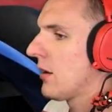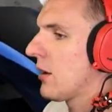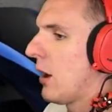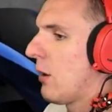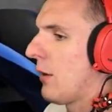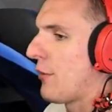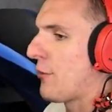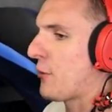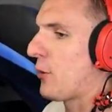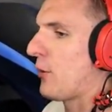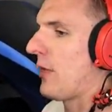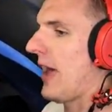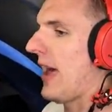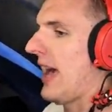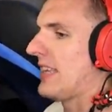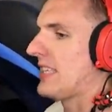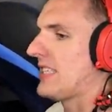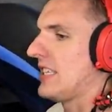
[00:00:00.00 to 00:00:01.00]
going through
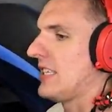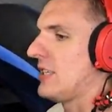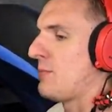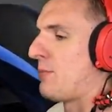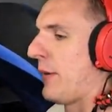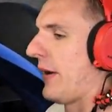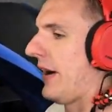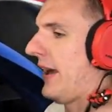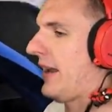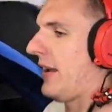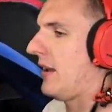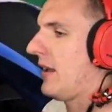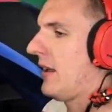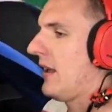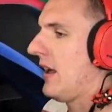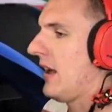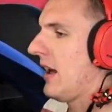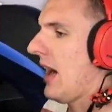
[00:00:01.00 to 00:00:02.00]
the S's, but
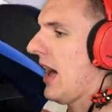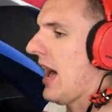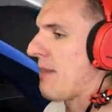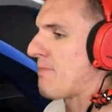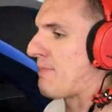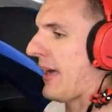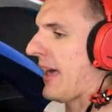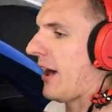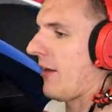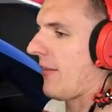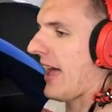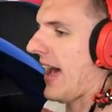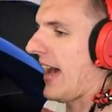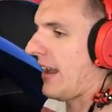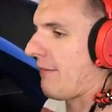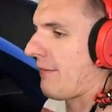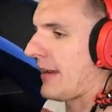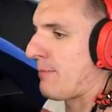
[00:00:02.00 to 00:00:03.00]
I bailed
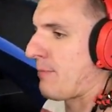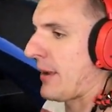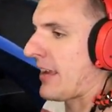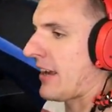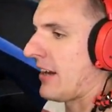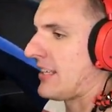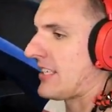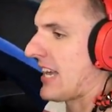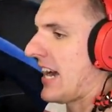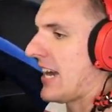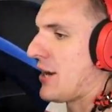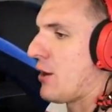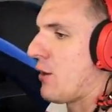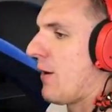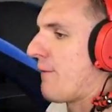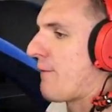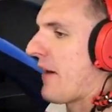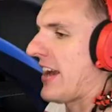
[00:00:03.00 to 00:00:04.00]
out of it because I
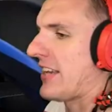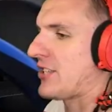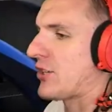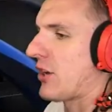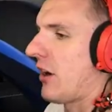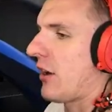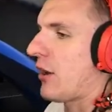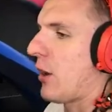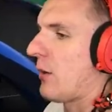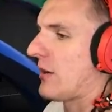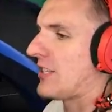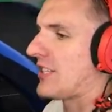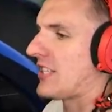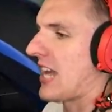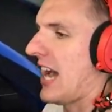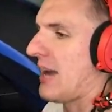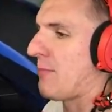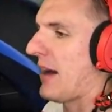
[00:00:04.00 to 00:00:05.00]
knew if I started going
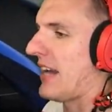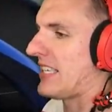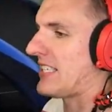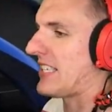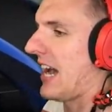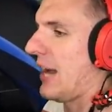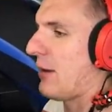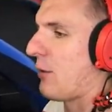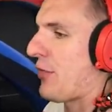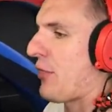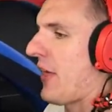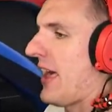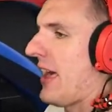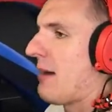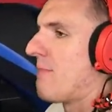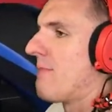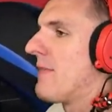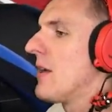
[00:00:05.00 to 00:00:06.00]
side by side with
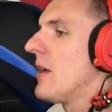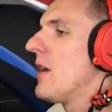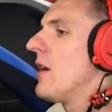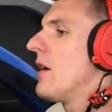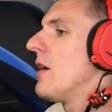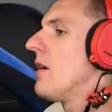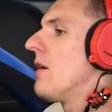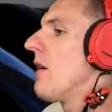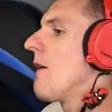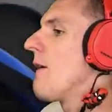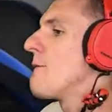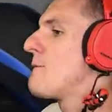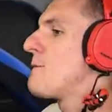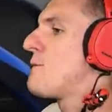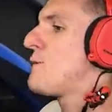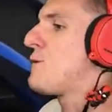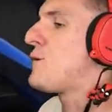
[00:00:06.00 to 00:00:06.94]
him, You've been awarded a